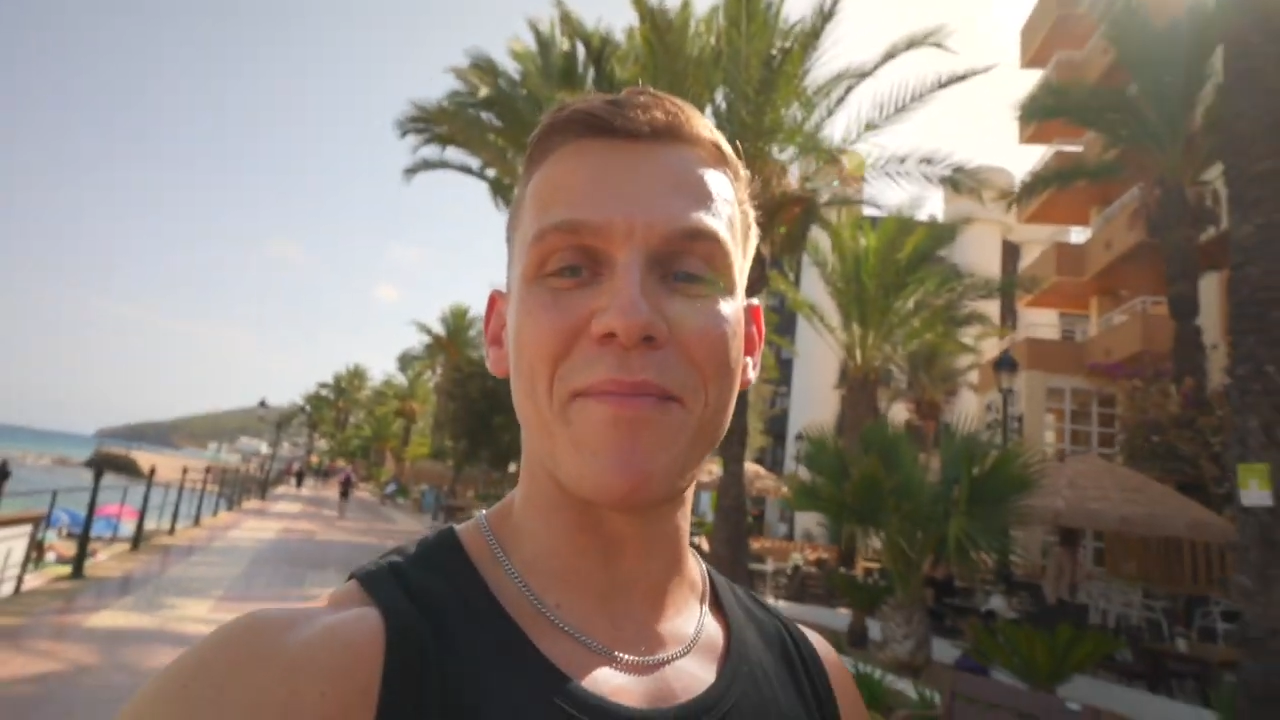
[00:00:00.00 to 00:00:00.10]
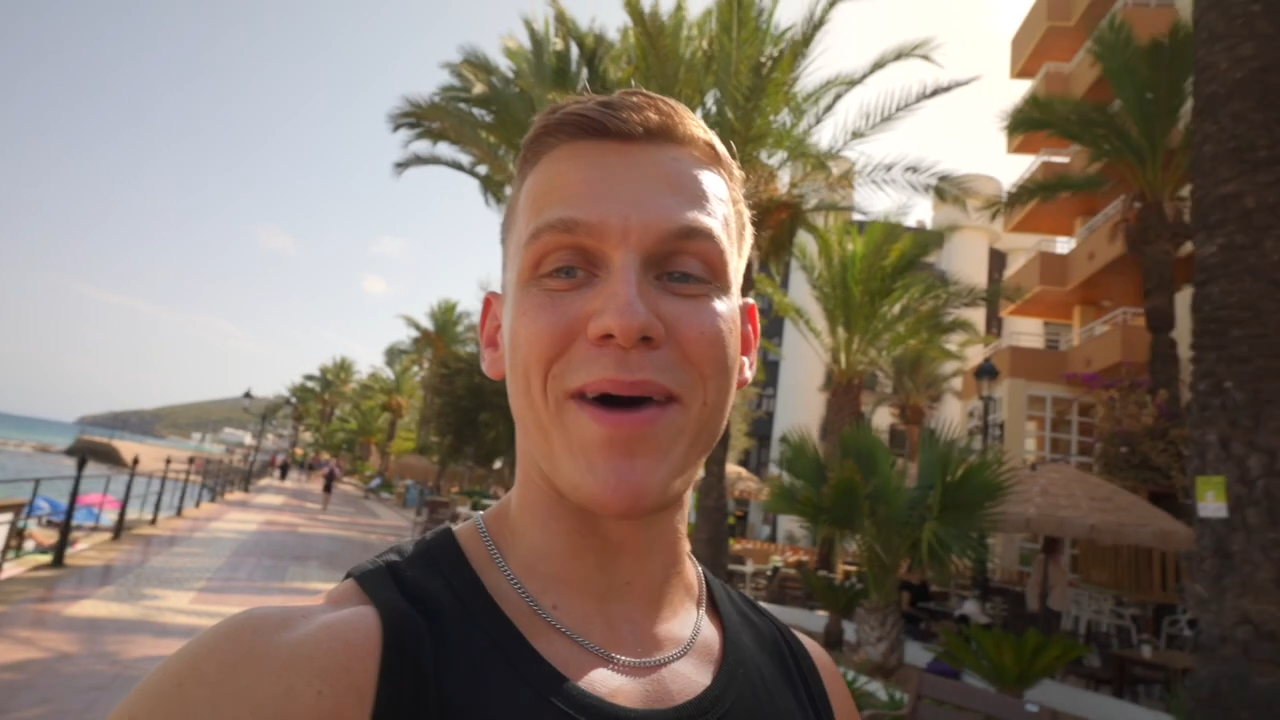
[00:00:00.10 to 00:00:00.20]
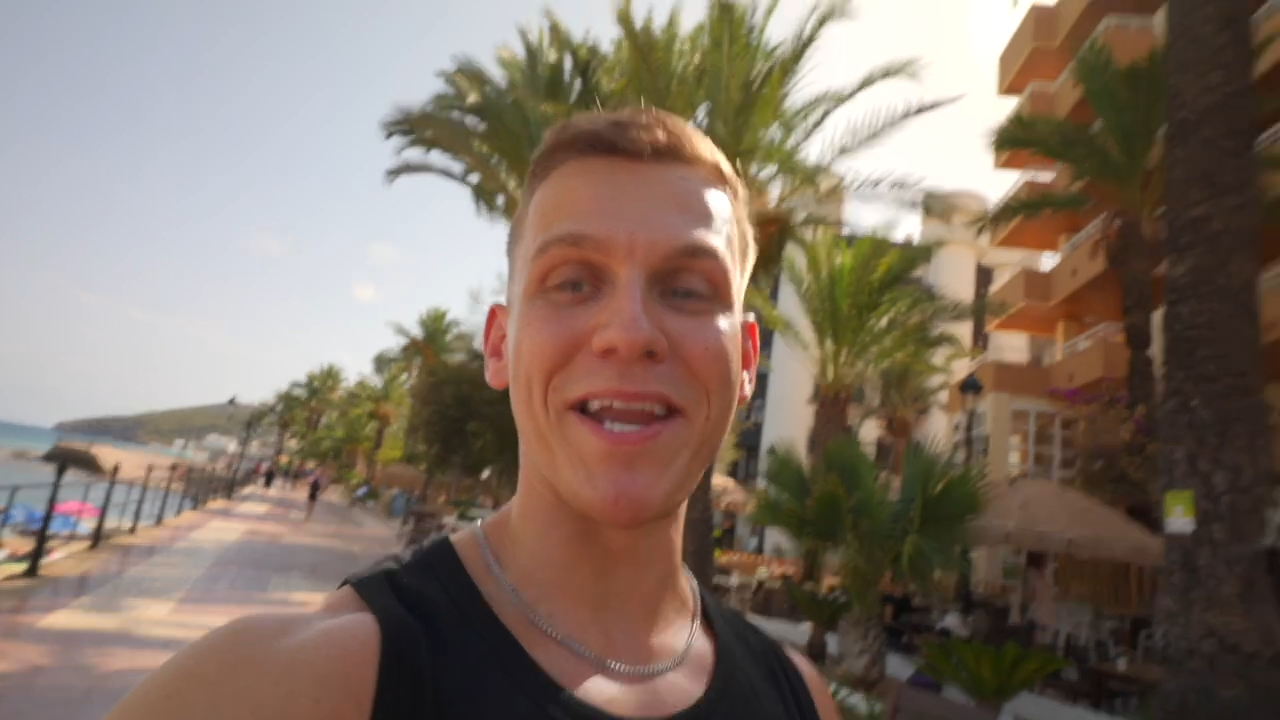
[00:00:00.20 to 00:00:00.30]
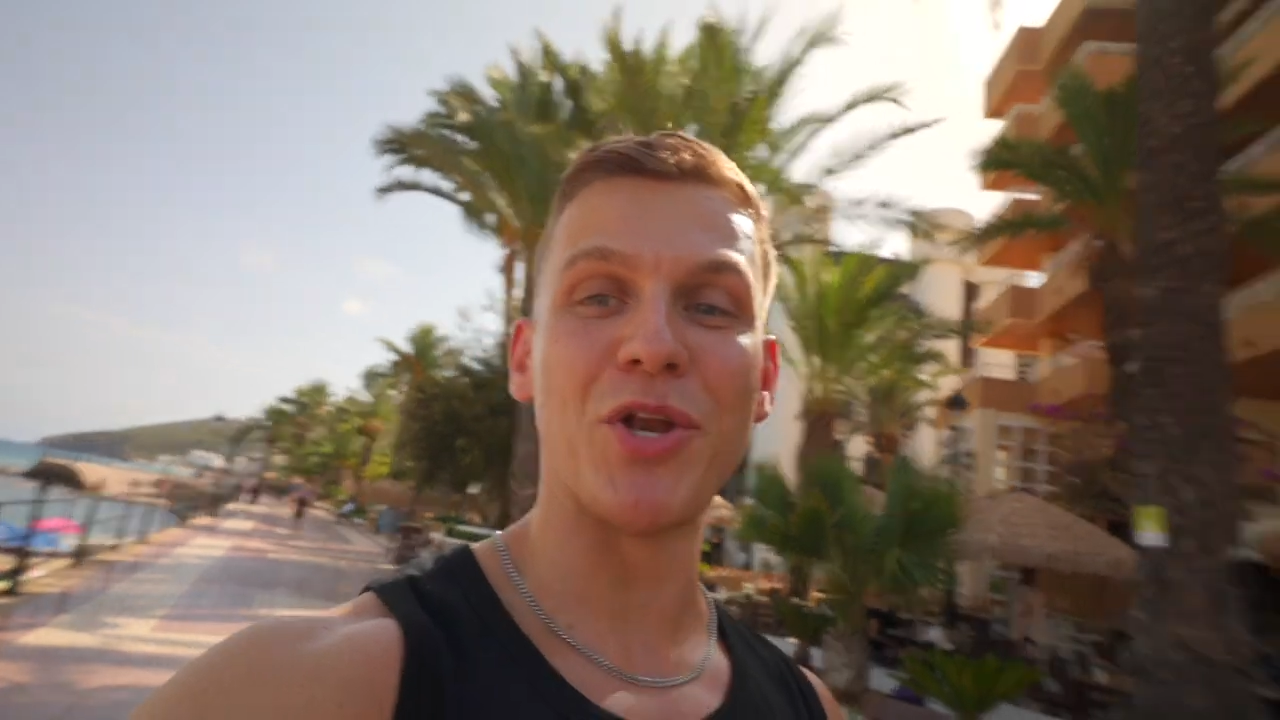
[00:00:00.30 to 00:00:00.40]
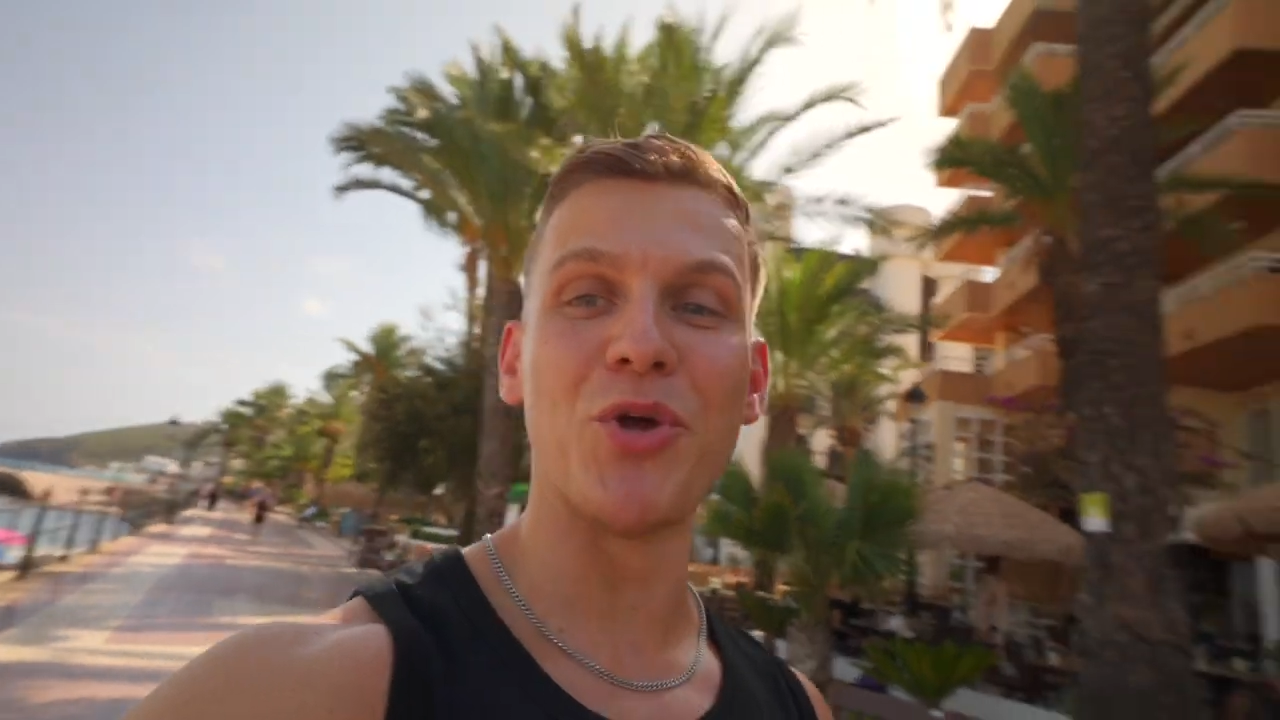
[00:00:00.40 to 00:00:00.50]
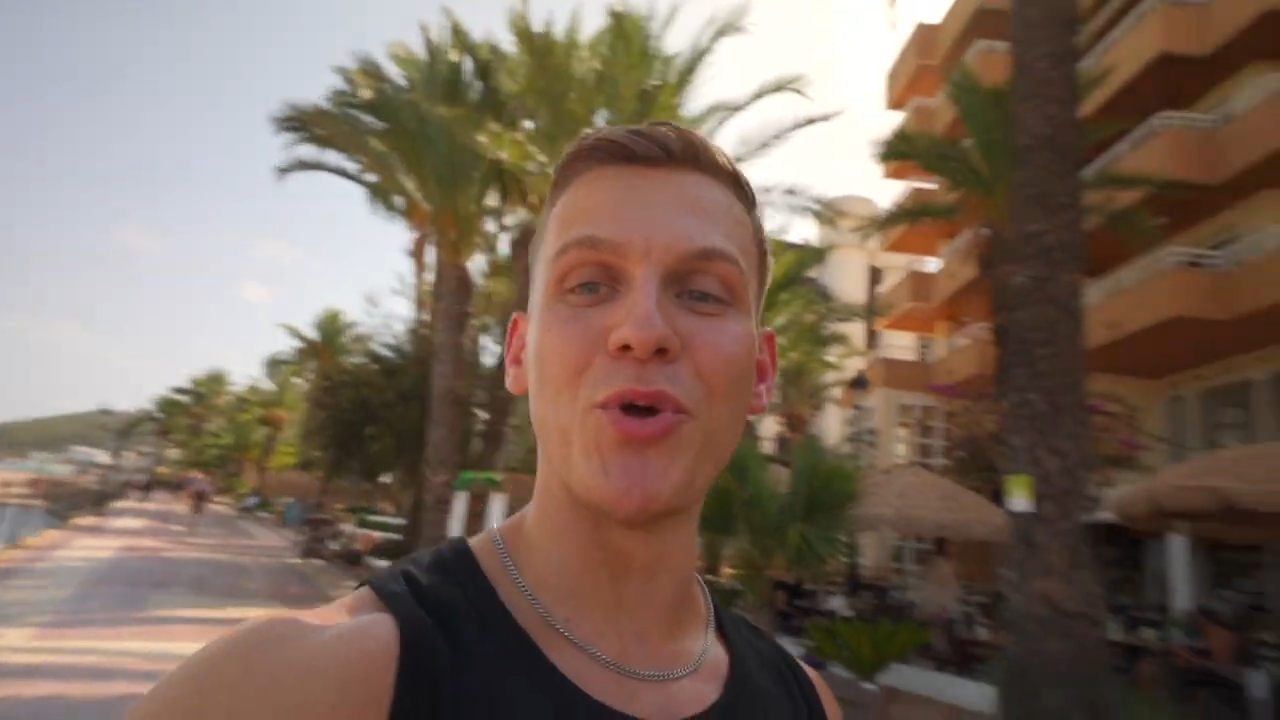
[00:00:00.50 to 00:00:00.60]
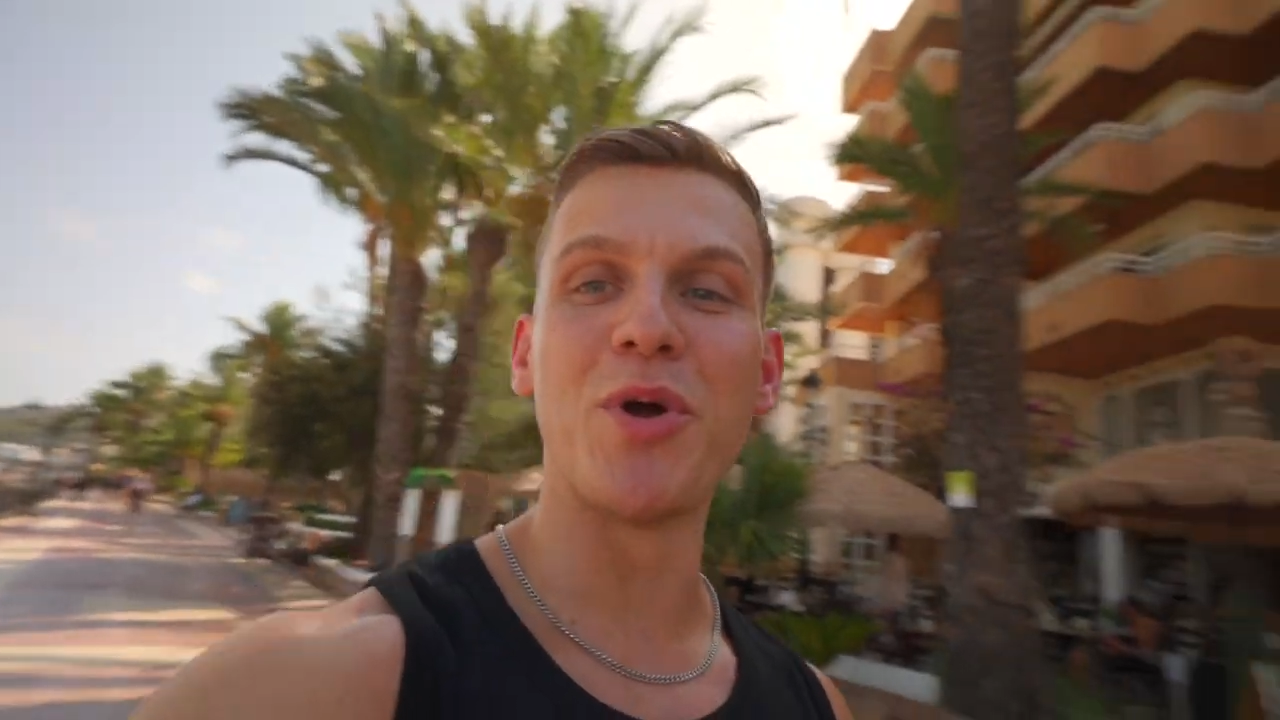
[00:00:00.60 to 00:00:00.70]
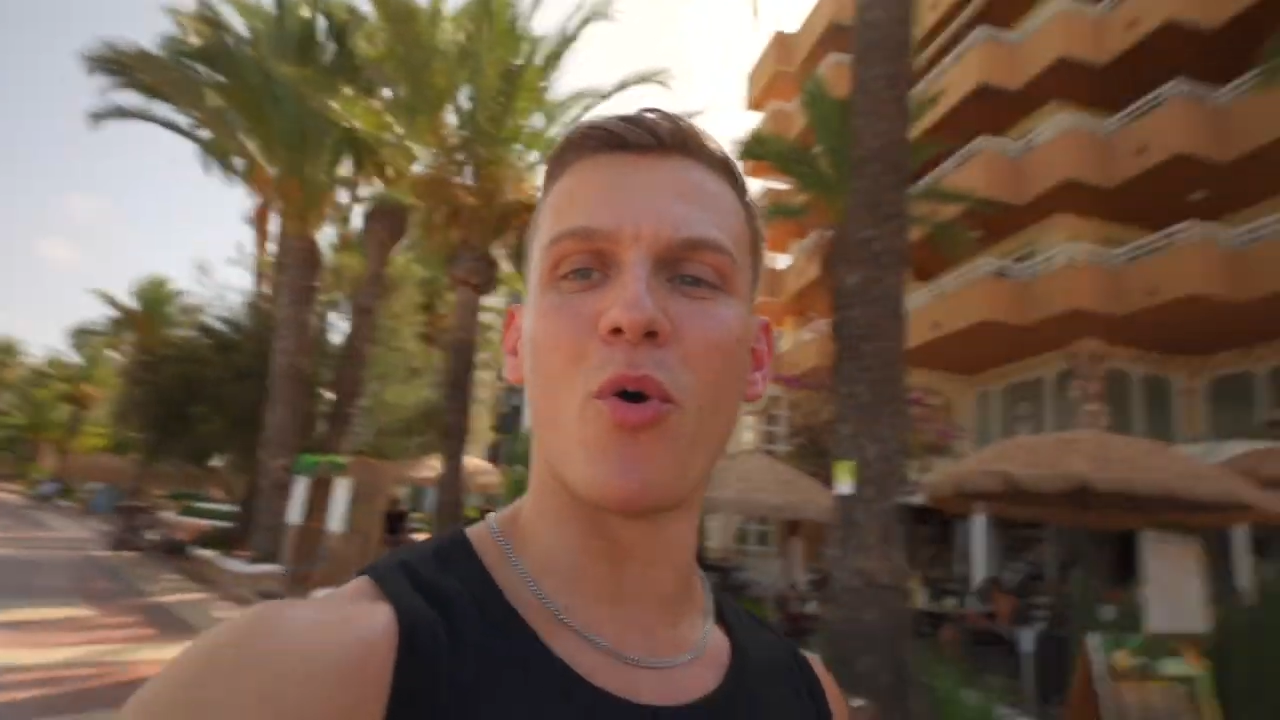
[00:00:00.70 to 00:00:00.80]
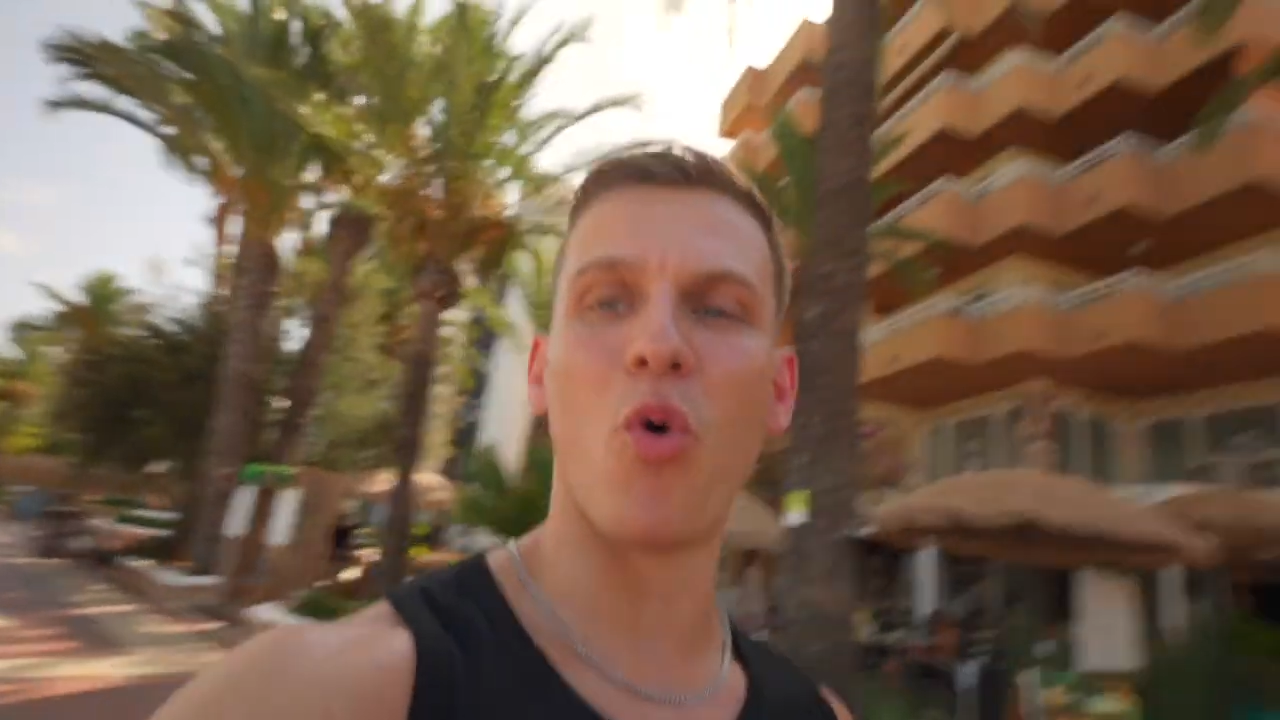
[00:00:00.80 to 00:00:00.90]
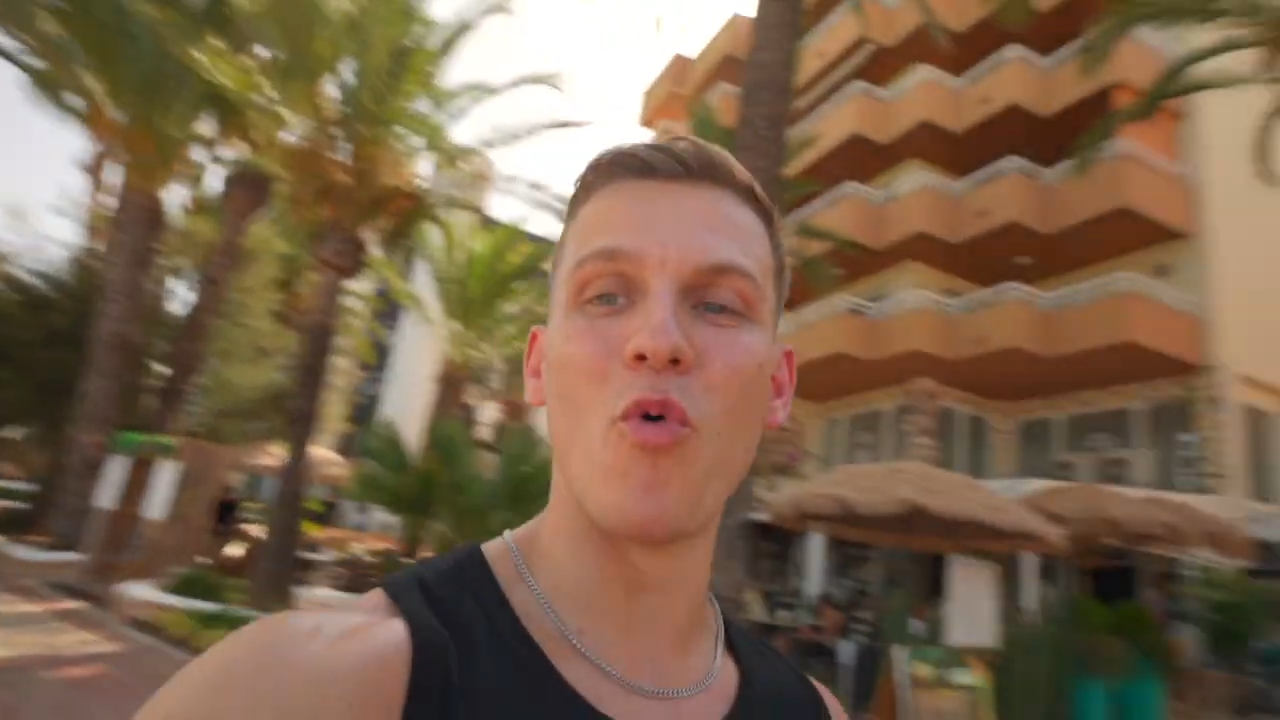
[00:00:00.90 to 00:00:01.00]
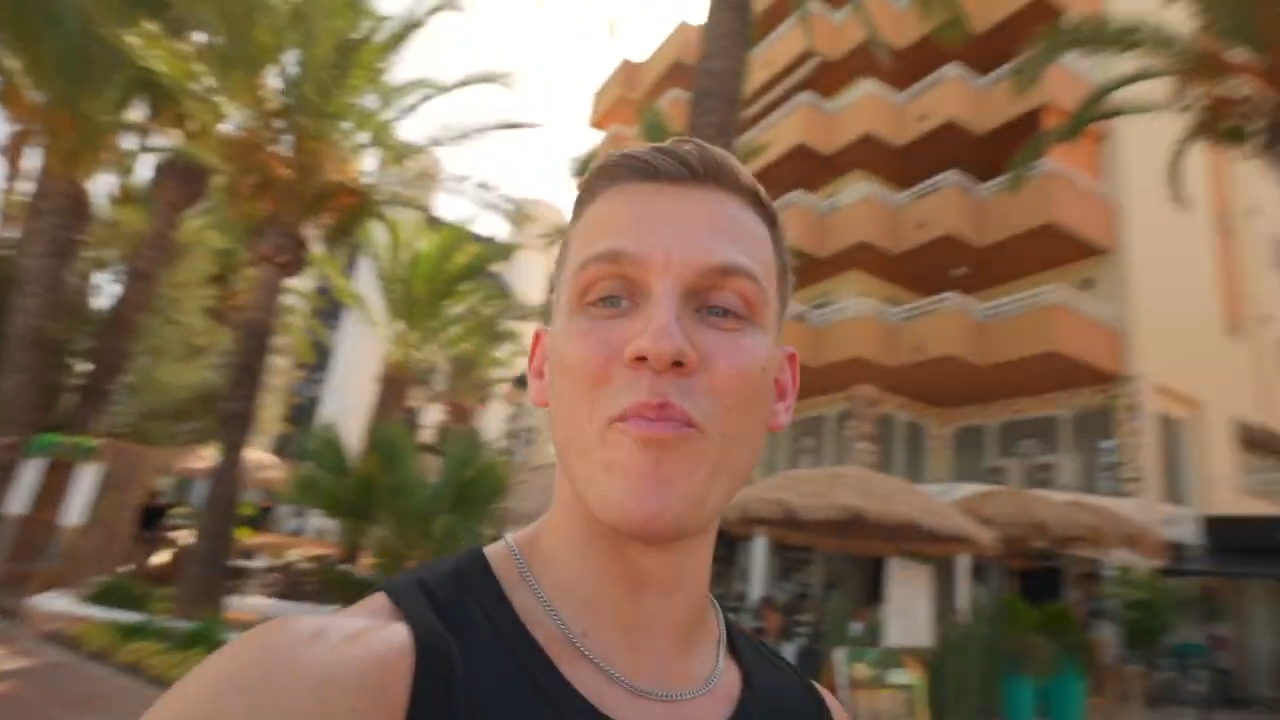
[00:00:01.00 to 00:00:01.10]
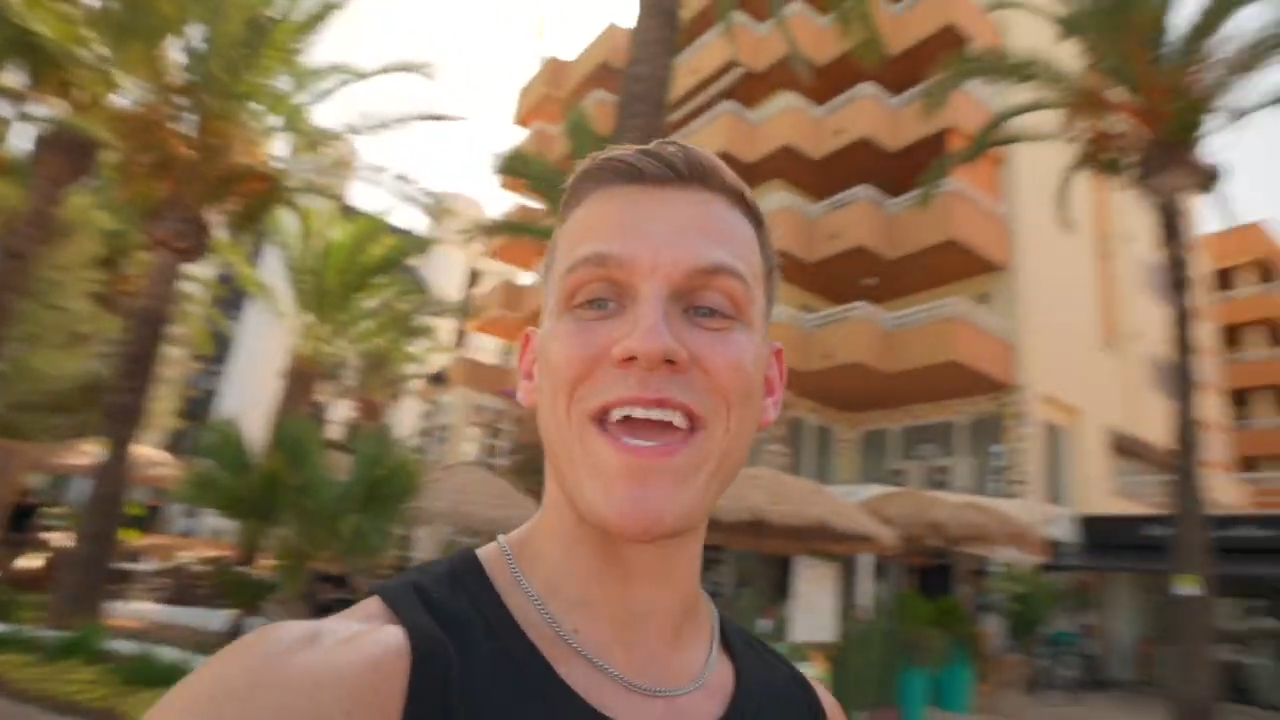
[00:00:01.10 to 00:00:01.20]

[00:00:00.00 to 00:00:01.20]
my new home